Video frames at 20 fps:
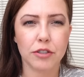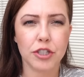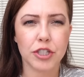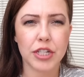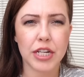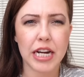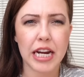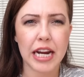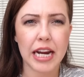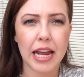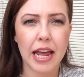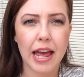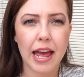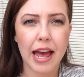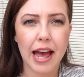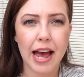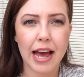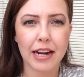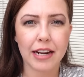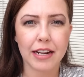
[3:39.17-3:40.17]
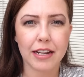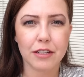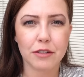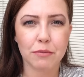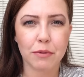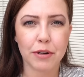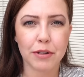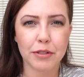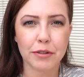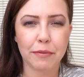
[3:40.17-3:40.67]
She had it as
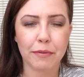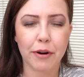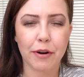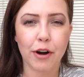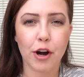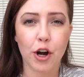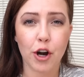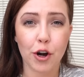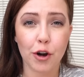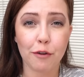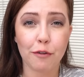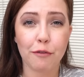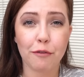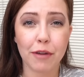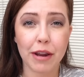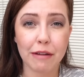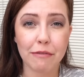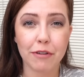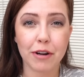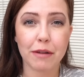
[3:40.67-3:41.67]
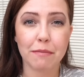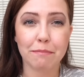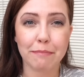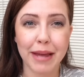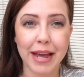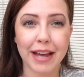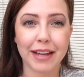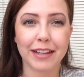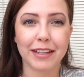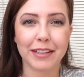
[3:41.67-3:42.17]
one of her favorite
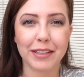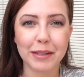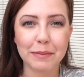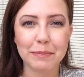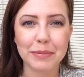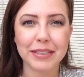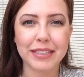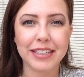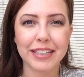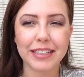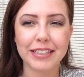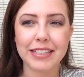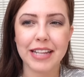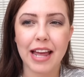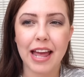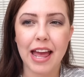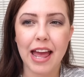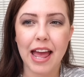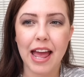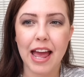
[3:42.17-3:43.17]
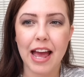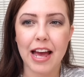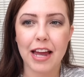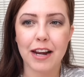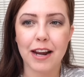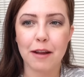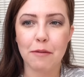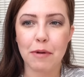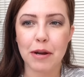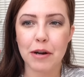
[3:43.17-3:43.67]
MAC lipsticks,
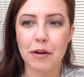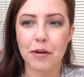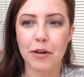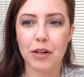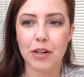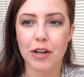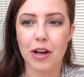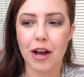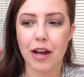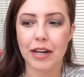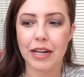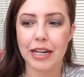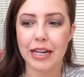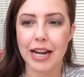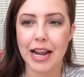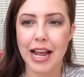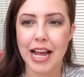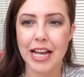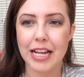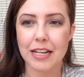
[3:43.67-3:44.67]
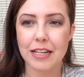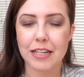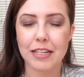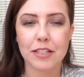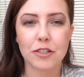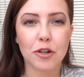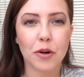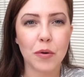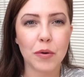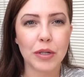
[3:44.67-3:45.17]
and I went out and got it, and
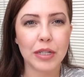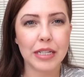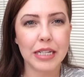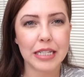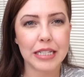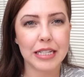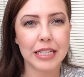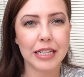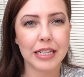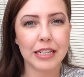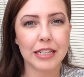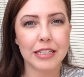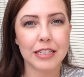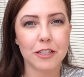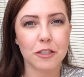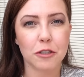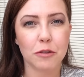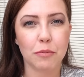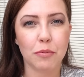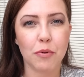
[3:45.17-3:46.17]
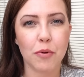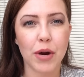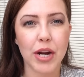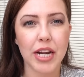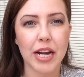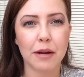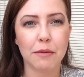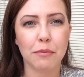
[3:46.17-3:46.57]
it totally didn't disappoint.